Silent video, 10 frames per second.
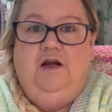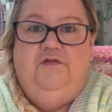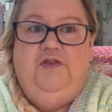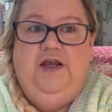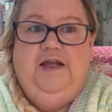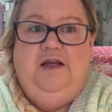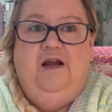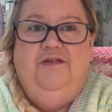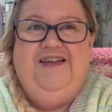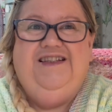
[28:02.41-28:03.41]
of
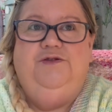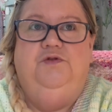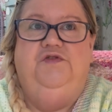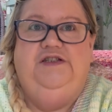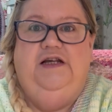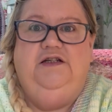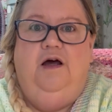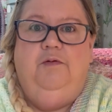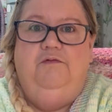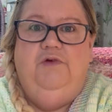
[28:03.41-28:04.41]
it's sort of set
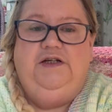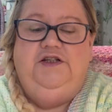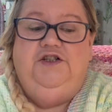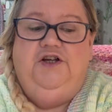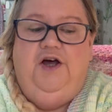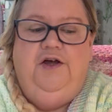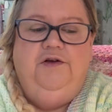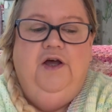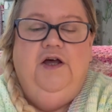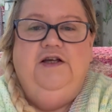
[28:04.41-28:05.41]
up and ready to go.
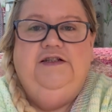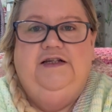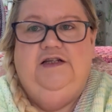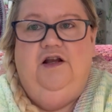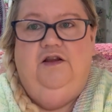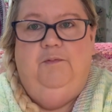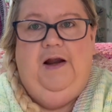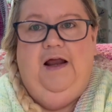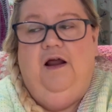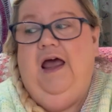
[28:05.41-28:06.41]
So that's another
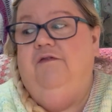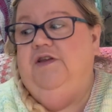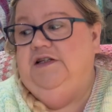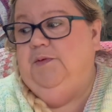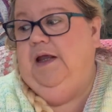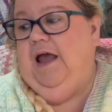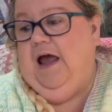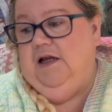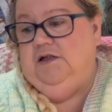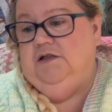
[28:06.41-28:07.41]
plan I have this
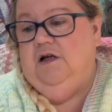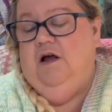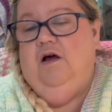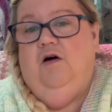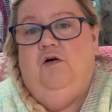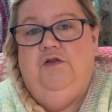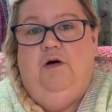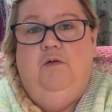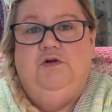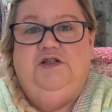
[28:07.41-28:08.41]
weekend. Although
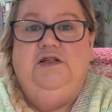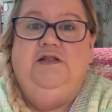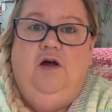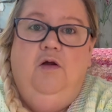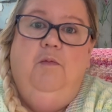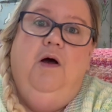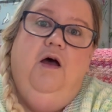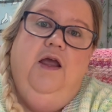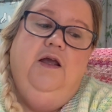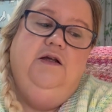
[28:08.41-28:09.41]
I want to sew
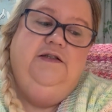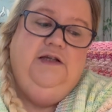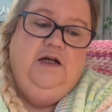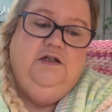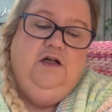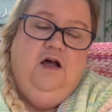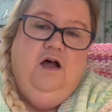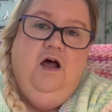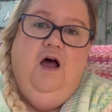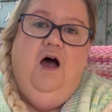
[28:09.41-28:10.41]
my Santa,
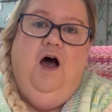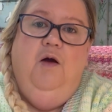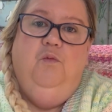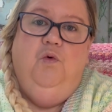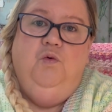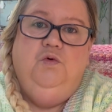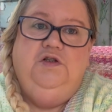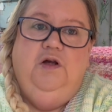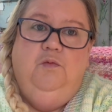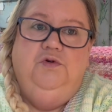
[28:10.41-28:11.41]
I
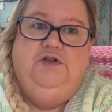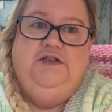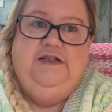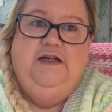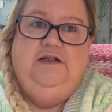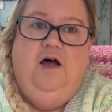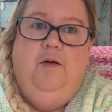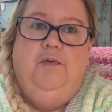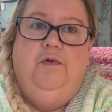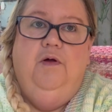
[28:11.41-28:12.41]
also want to set
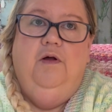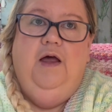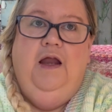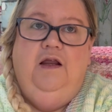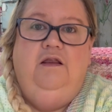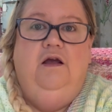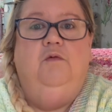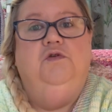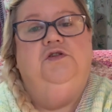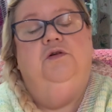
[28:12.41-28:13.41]
up anything I
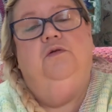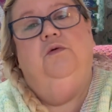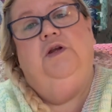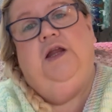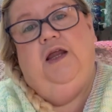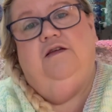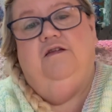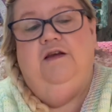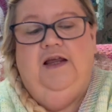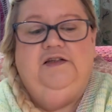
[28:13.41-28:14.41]
want to knit
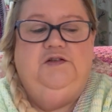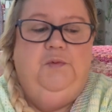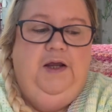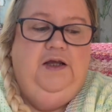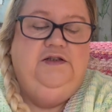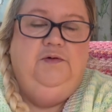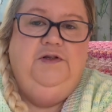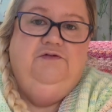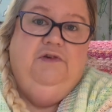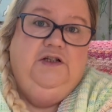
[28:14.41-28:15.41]
next week, so
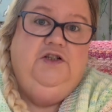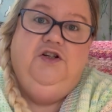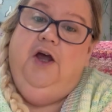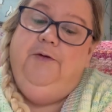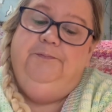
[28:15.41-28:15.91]
it's ready to go.